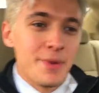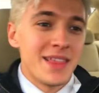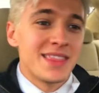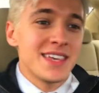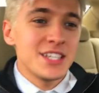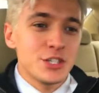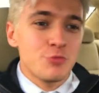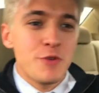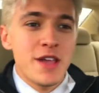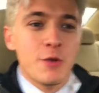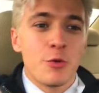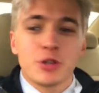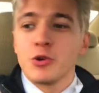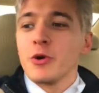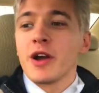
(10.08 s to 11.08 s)
But this
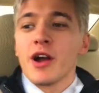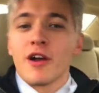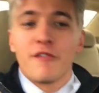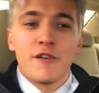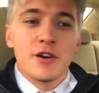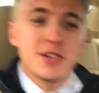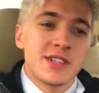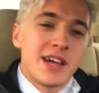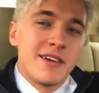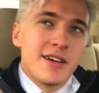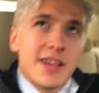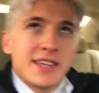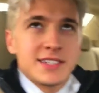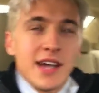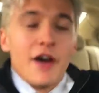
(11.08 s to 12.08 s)
week, we're doing our first,
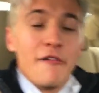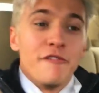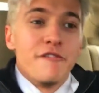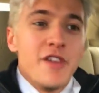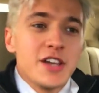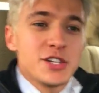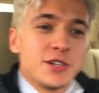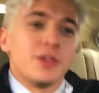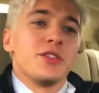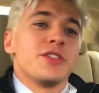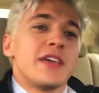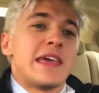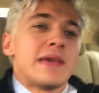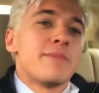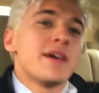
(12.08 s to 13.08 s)
I guess, official
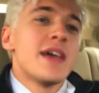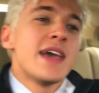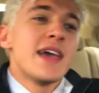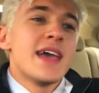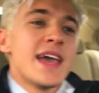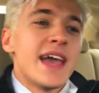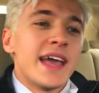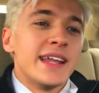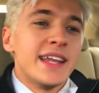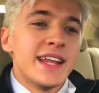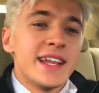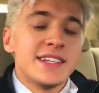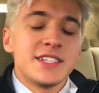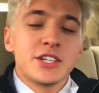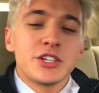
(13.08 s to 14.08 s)
theme, and it is